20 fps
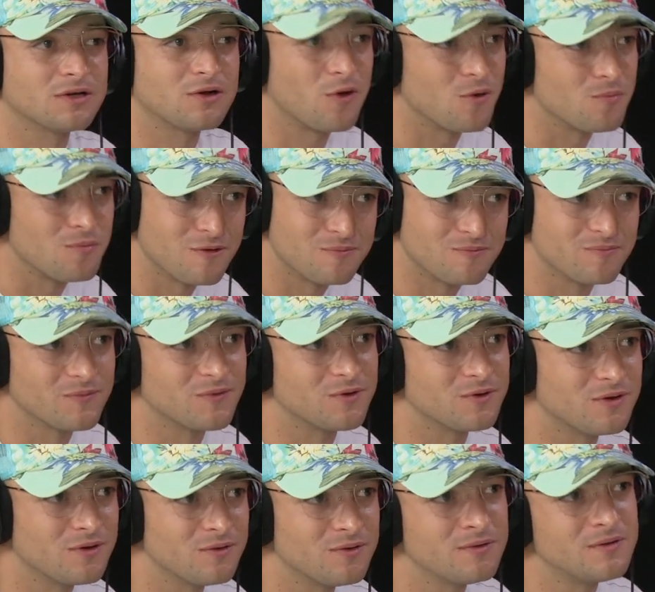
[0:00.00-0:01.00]
common, you
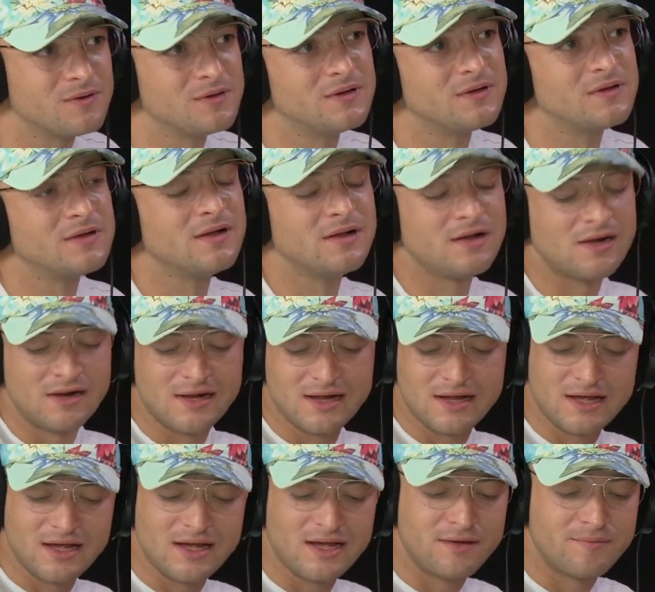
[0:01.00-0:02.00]
know.
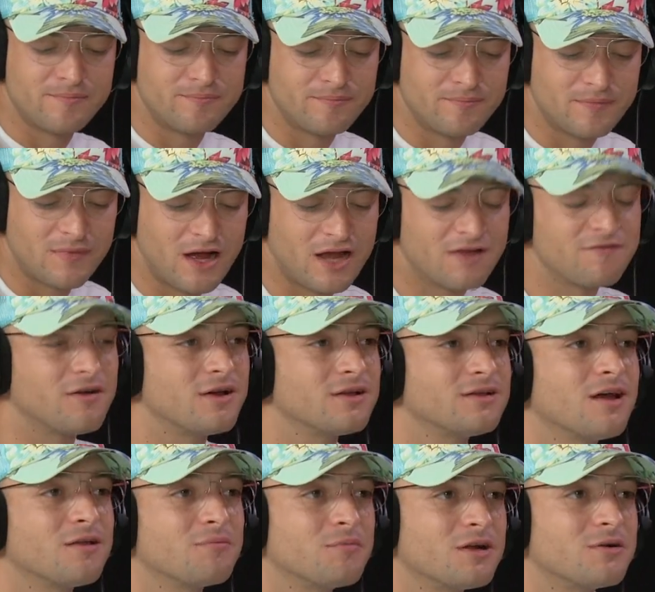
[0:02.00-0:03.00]
I find
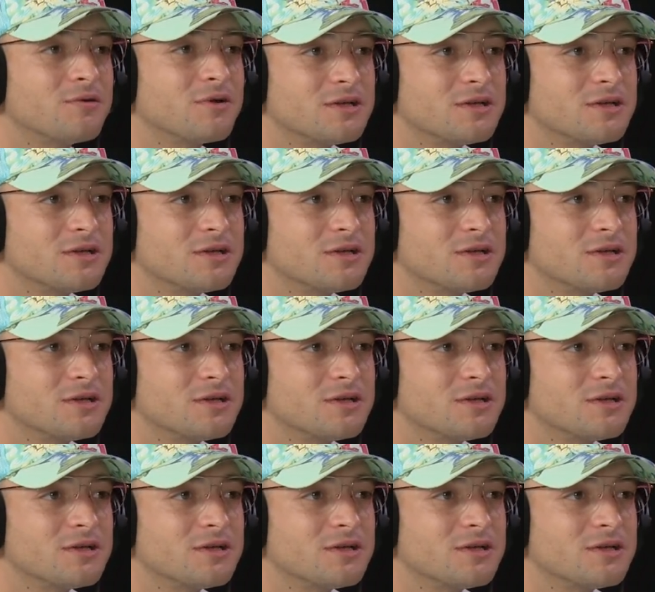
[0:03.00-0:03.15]
that very